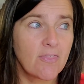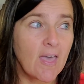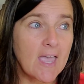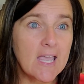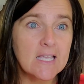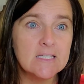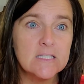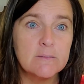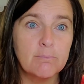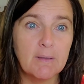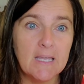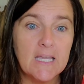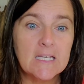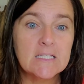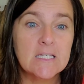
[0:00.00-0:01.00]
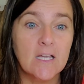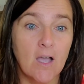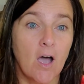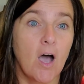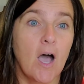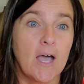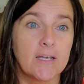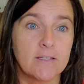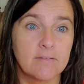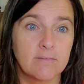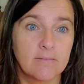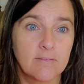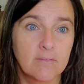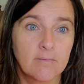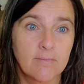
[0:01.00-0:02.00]
Thanks be to God.
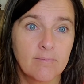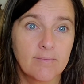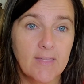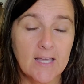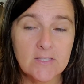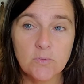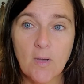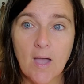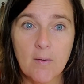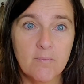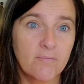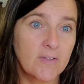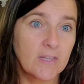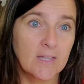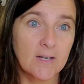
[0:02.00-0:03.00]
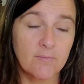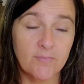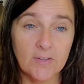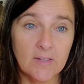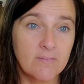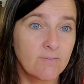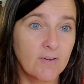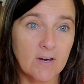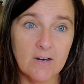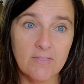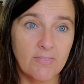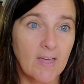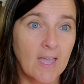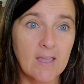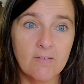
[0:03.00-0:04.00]
That's how I'm feeling. I'm feeling very
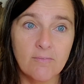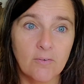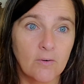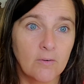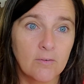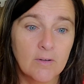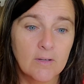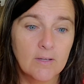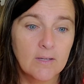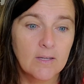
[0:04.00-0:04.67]
thankful.